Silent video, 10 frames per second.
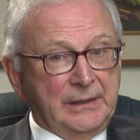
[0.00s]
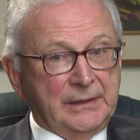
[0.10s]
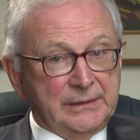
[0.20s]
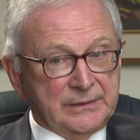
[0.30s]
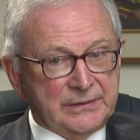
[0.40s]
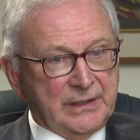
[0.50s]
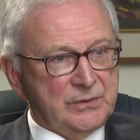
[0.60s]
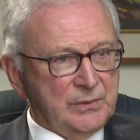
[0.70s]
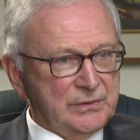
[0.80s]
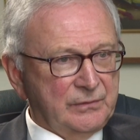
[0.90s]
And the
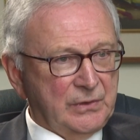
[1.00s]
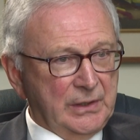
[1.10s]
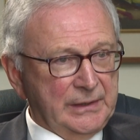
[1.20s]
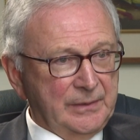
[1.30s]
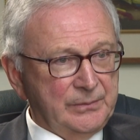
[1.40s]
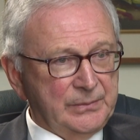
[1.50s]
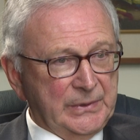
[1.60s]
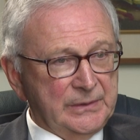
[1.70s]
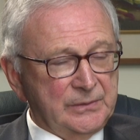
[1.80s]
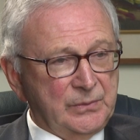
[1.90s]
assessments have gone up,
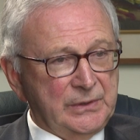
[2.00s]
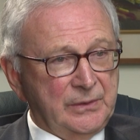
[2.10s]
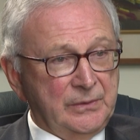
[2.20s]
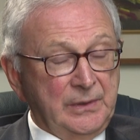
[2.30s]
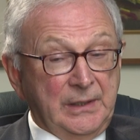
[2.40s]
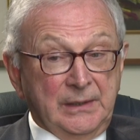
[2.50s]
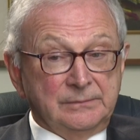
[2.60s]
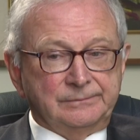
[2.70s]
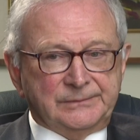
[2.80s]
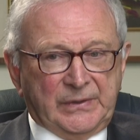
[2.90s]
we know,
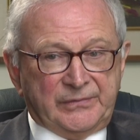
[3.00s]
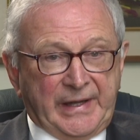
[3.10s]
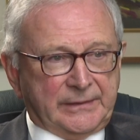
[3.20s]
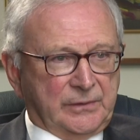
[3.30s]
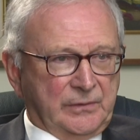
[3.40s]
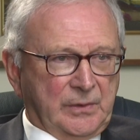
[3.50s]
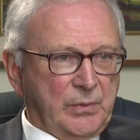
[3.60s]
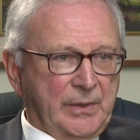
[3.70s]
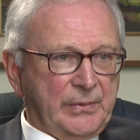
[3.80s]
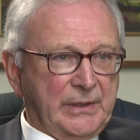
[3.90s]
a factor of our
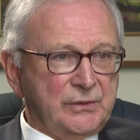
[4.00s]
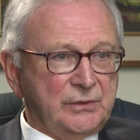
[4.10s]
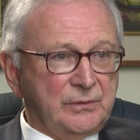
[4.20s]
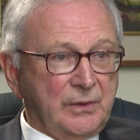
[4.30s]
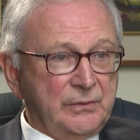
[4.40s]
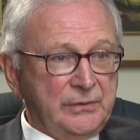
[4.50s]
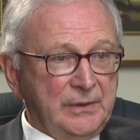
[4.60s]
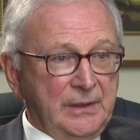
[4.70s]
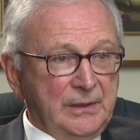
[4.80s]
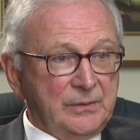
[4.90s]
population growth.
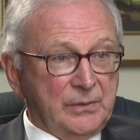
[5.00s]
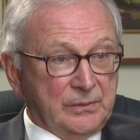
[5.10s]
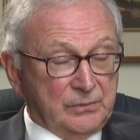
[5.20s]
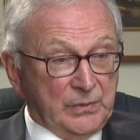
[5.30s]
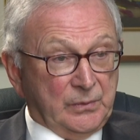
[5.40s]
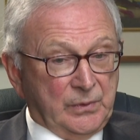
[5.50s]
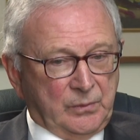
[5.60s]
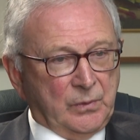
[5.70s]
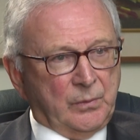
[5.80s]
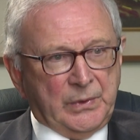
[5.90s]
We're
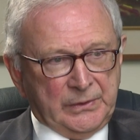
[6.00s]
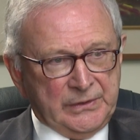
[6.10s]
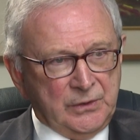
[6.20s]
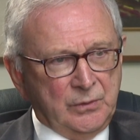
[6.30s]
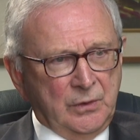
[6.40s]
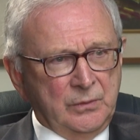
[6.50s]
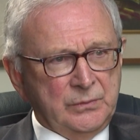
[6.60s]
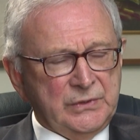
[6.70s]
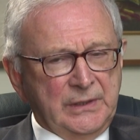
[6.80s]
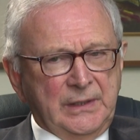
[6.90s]
building new homes.